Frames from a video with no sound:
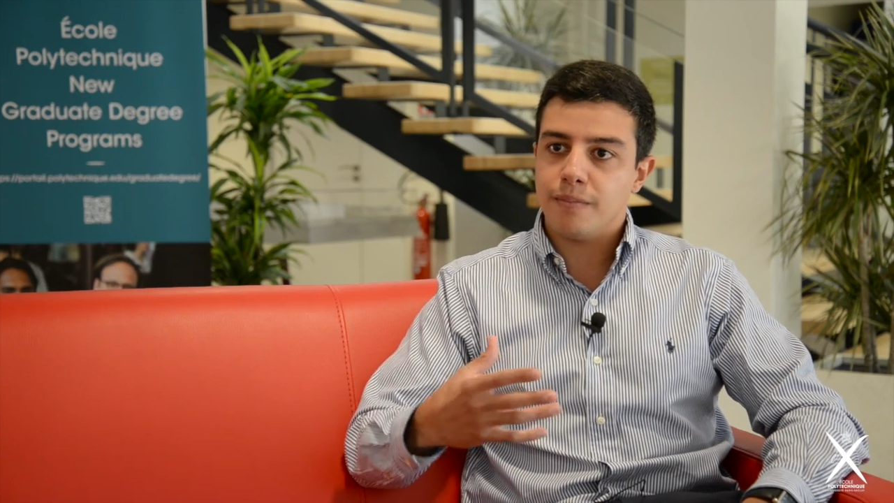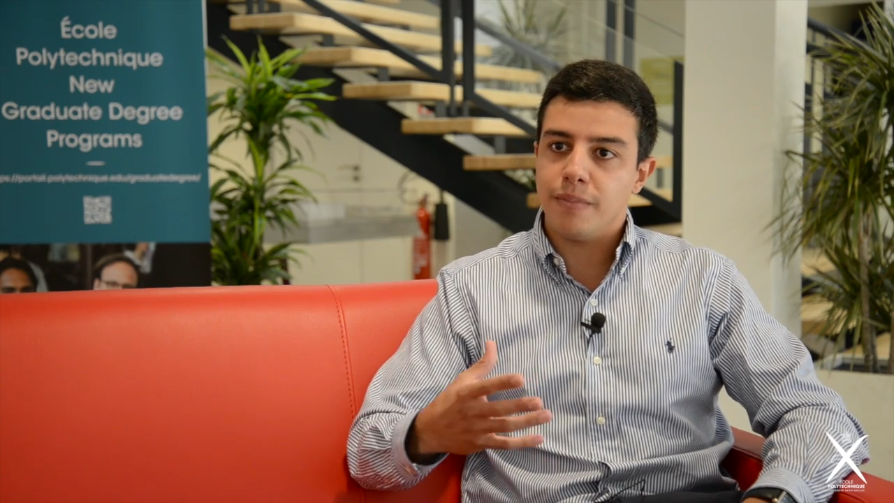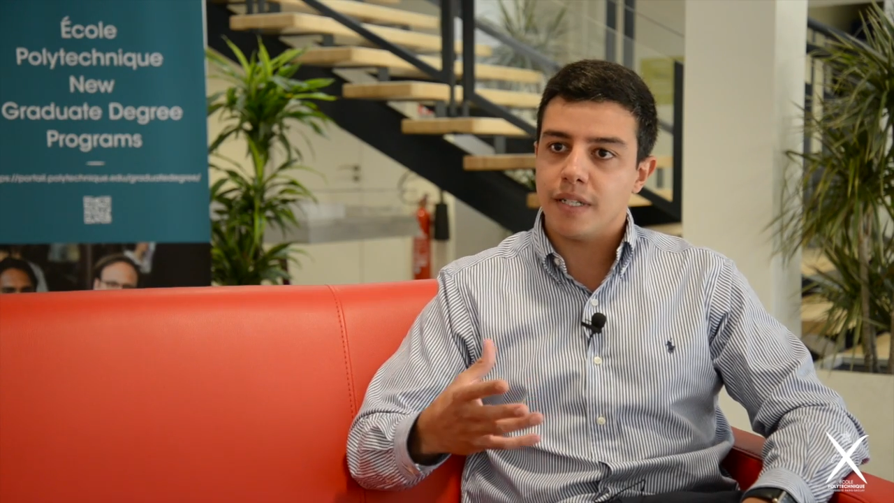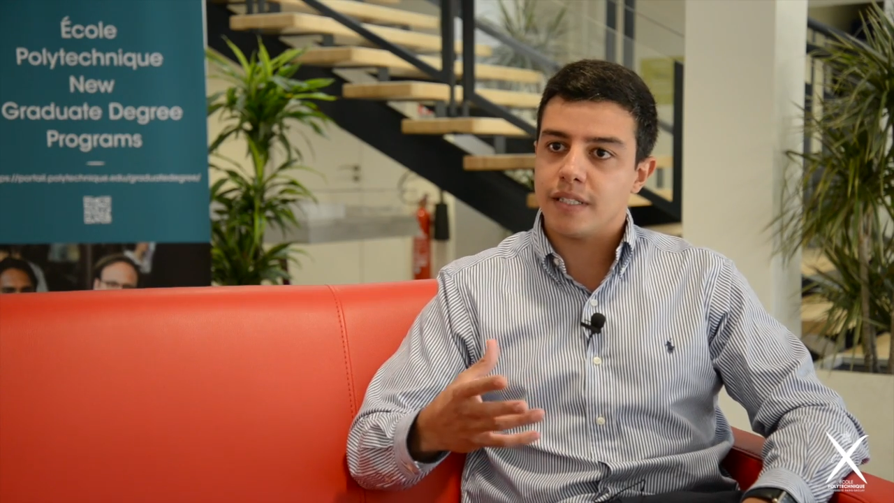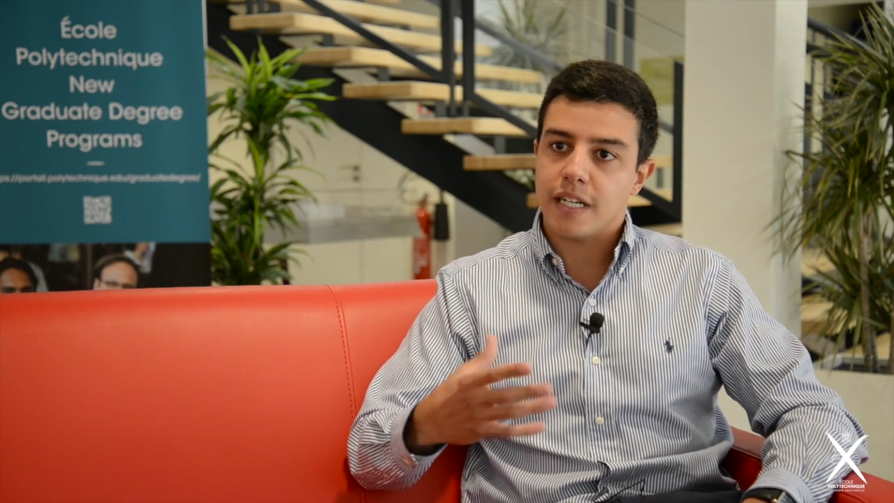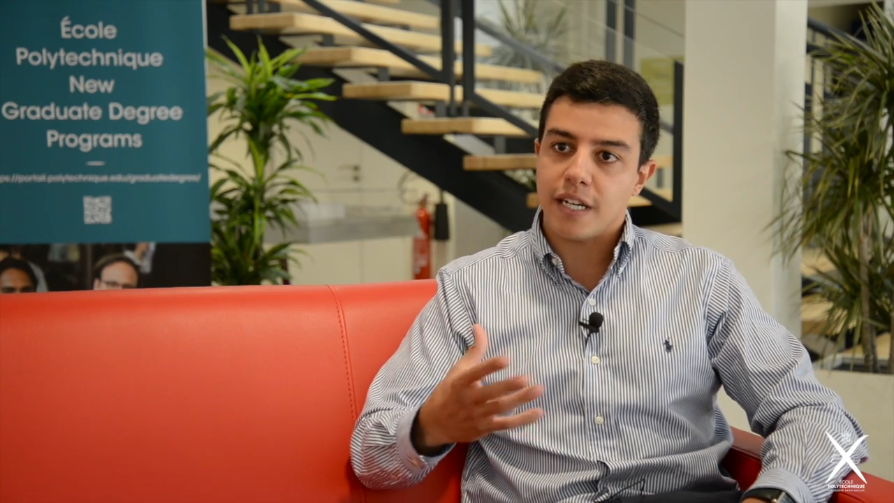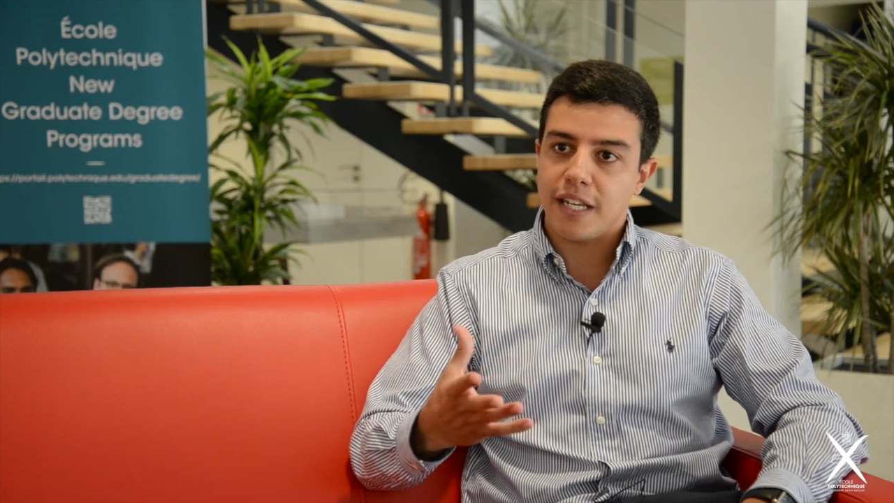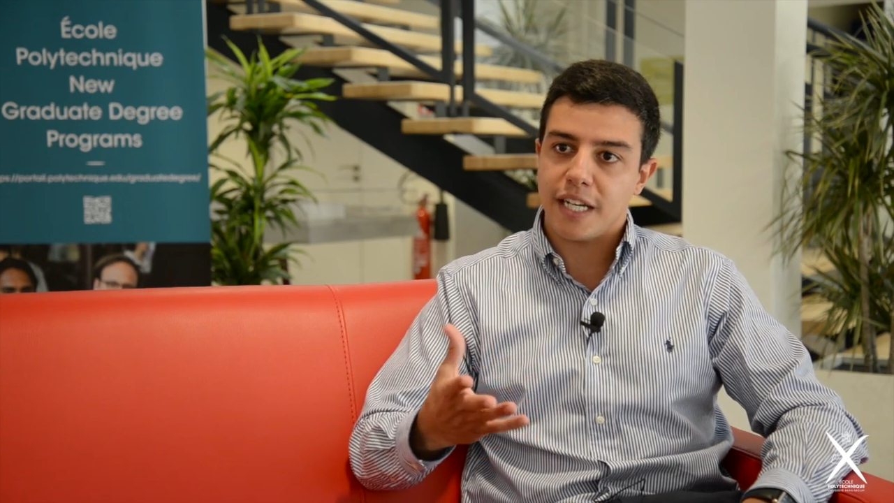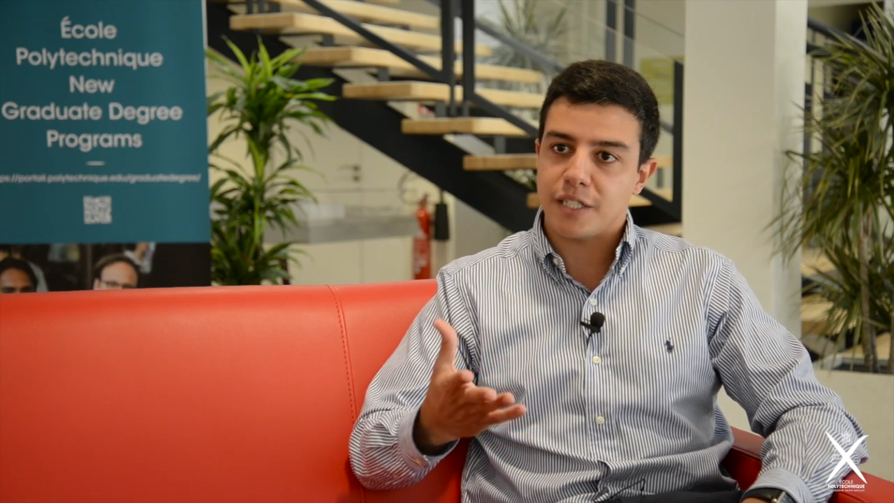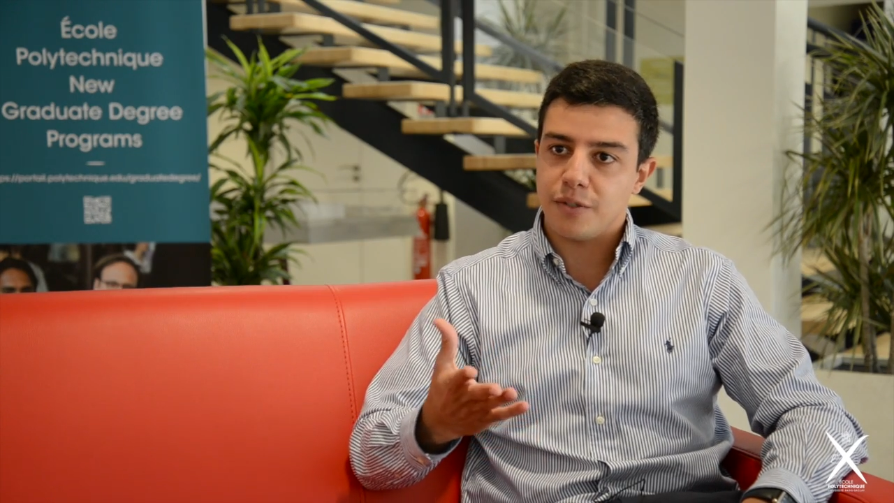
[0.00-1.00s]
build a
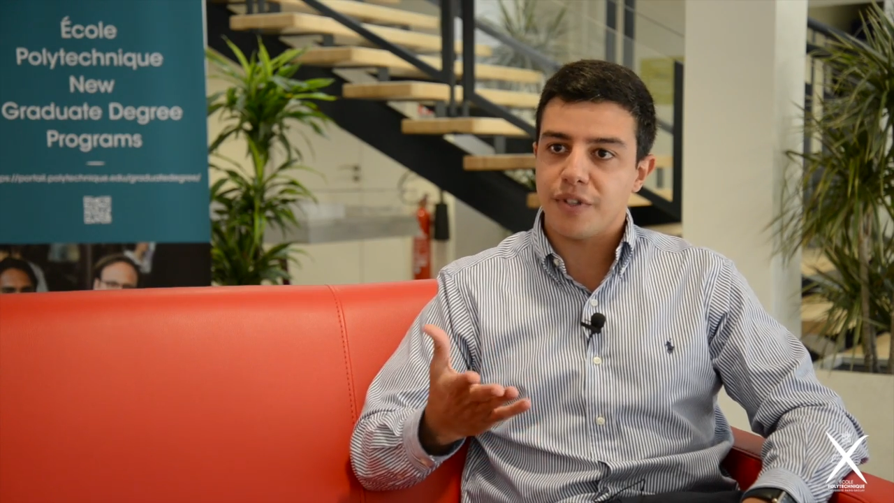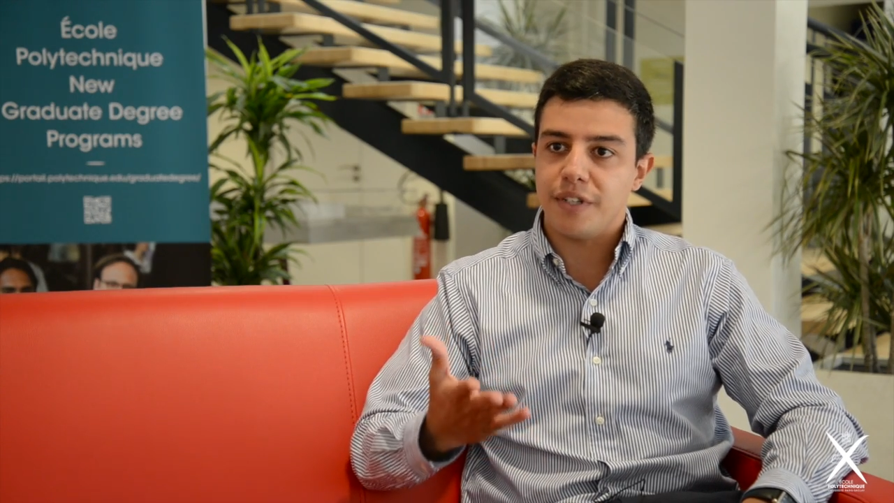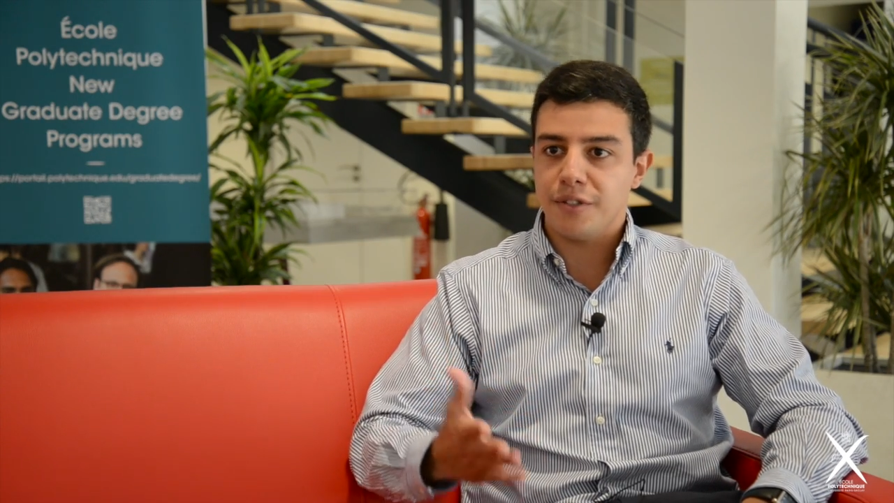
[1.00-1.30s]
connection with the